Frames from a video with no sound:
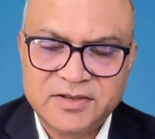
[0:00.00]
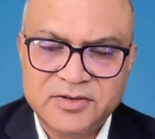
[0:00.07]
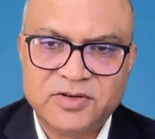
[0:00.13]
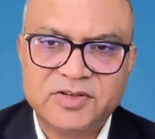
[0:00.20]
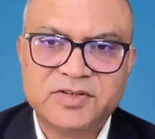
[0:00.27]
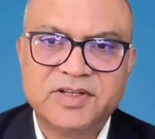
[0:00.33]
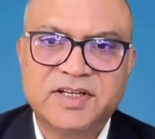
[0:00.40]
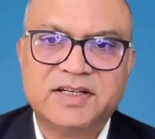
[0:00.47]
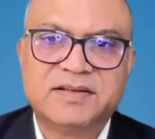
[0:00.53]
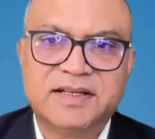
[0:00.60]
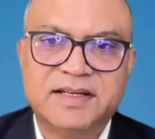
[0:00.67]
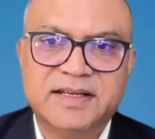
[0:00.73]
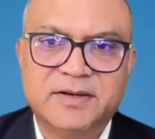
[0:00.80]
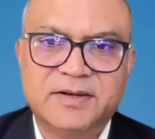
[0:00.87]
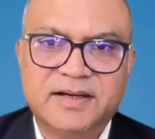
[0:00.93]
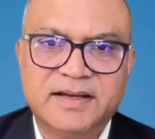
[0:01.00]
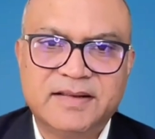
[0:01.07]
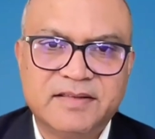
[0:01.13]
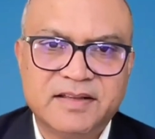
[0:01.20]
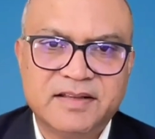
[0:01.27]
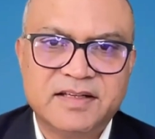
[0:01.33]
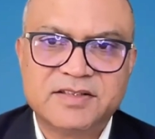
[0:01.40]

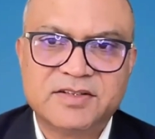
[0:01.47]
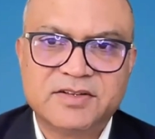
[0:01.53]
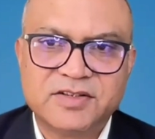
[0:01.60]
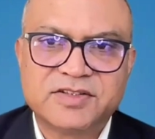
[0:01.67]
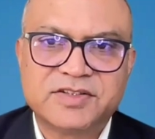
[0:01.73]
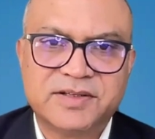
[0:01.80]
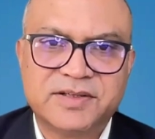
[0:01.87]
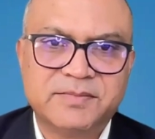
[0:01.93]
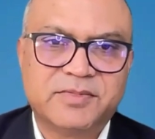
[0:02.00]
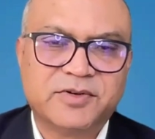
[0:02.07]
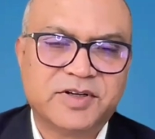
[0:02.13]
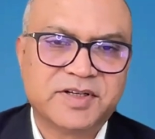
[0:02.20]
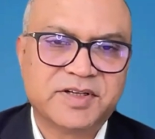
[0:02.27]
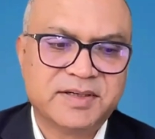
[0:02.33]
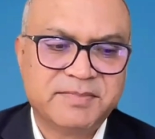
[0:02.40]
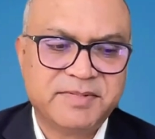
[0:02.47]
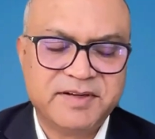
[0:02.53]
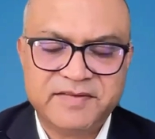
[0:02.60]
I think that's also important.